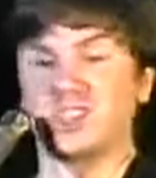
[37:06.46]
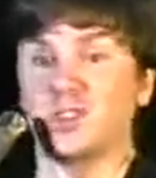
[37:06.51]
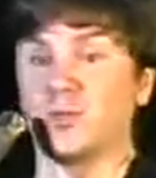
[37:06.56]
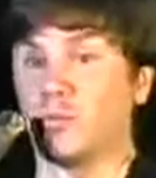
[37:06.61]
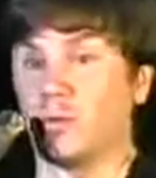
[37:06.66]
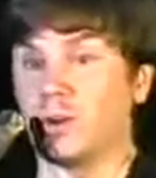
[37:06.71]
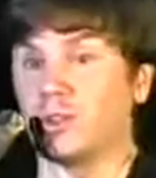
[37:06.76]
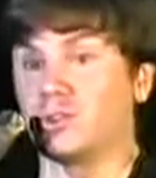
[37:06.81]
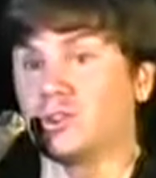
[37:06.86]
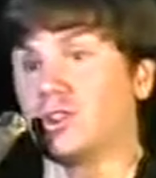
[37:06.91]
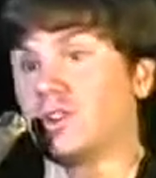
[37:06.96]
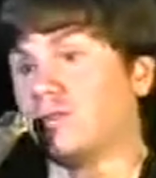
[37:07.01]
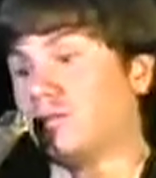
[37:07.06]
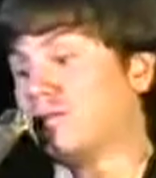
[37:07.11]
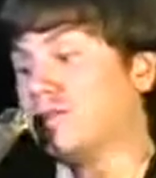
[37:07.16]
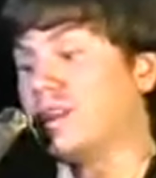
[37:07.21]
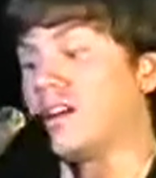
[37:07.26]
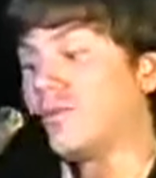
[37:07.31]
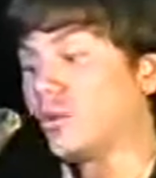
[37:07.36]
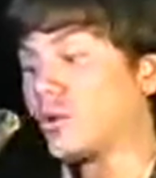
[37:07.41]
of which have
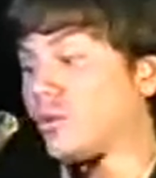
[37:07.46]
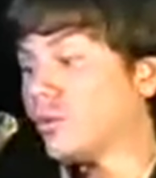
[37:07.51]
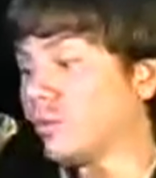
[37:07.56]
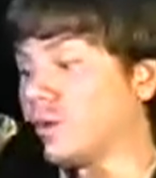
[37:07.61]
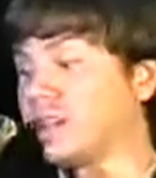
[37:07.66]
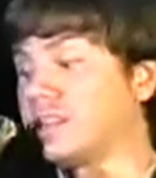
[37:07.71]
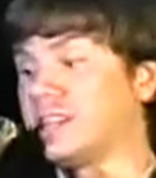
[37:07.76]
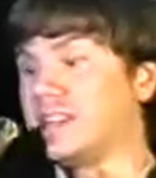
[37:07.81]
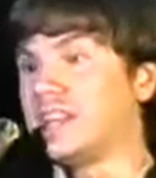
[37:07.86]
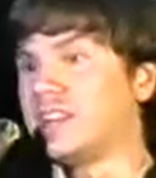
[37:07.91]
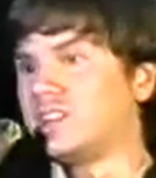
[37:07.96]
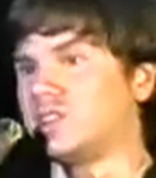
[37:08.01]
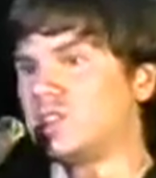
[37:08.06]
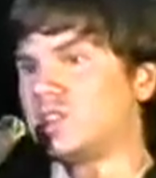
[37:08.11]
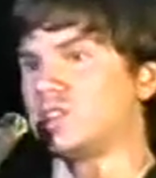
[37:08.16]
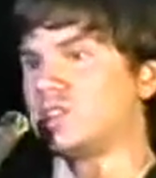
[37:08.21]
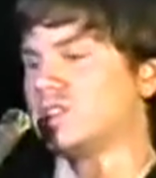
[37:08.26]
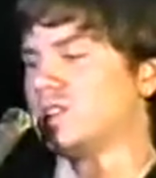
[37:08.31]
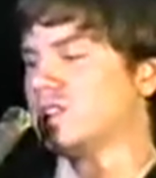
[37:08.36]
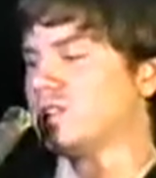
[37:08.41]
never really
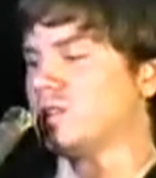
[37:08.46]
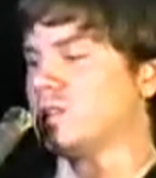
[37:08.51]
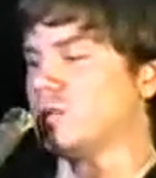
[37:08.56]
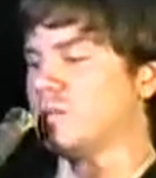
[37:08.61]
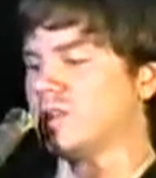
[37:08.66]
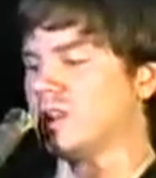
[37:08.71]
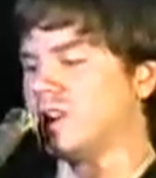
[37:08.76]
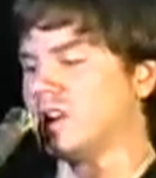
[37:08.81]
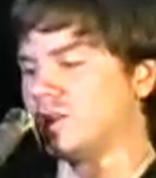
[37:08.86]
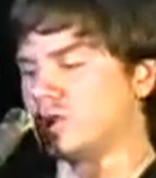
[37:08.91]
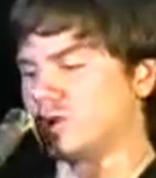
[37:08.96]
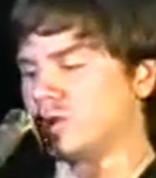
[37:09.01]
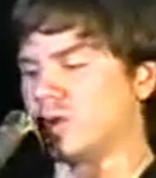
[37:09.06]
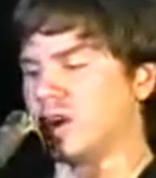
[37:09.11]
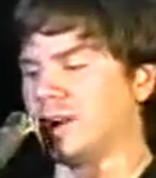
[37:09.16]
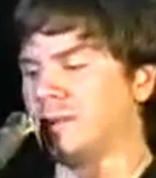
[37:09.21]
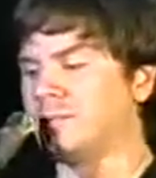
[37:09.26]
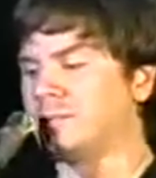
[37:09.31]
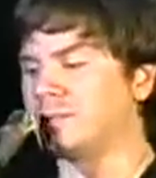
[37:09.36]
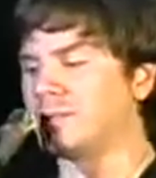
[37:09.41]
existed in human
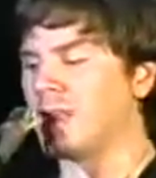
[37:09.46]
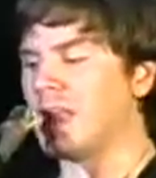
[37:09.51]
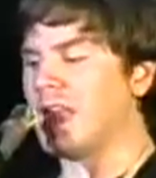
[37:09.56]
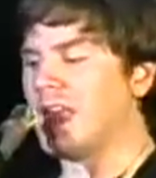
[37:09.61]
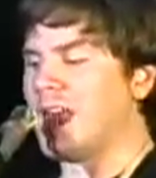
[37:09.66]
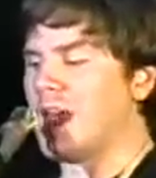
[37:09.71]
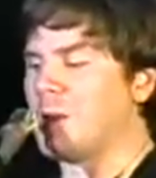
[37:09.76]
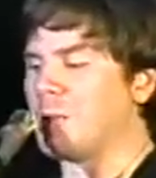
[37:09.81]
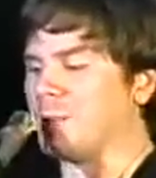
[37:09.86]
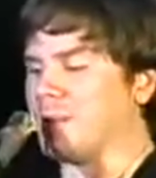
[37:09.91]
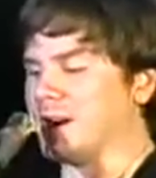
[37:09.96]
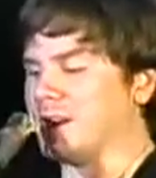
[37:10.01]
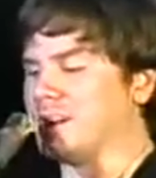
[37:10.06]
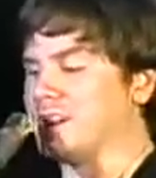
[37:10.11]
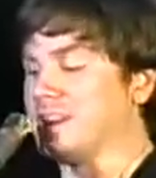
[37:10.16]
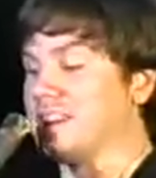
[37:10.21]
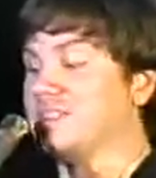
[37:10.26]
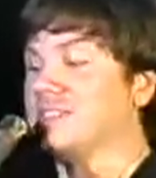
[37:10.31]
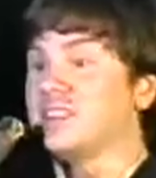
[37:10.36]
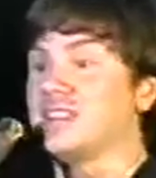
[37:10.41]
history. But
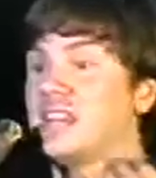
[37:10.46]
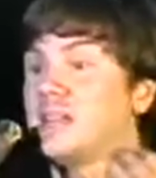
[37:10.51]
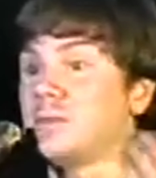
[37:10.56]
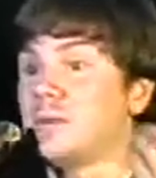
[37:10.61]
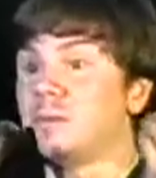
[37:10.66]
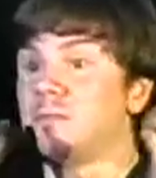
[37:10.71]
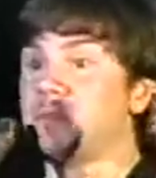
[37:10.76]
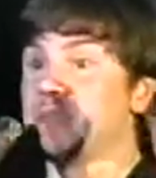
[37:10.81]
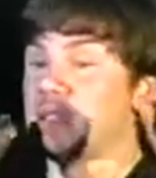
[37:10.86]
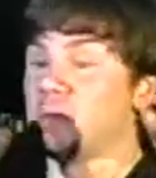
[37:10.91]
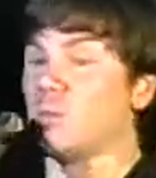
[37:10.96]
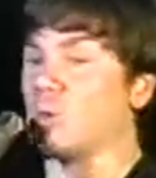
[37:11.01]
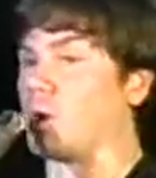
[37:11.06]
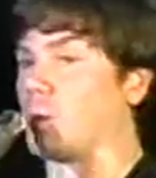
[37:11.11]
in the name of being more